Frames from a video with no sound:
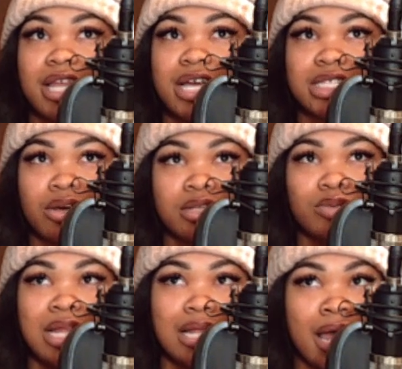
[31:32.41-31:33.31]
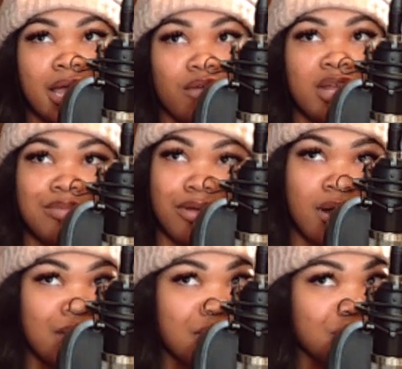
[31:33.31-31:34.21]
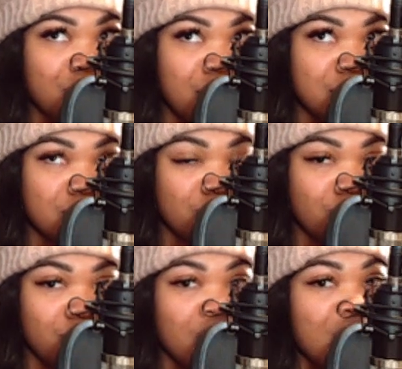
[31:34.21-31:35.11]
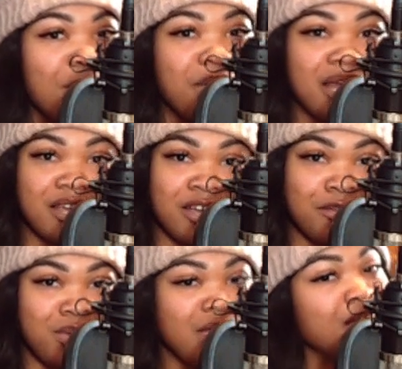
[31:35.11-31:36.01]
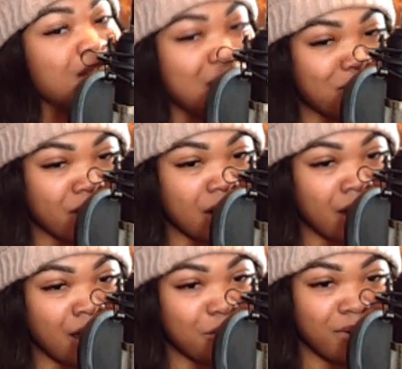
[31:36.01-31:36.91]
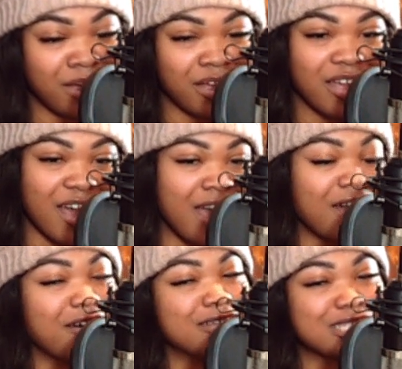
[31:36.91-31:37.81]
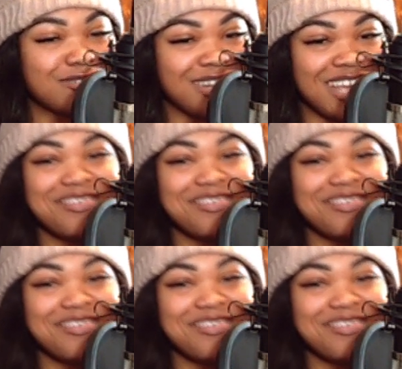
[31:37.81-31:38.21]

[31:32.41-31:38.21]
that. So it's really like it really be all about the money too, yeah. but it could be deeper than that. But yeah, for I sure, no go too deep.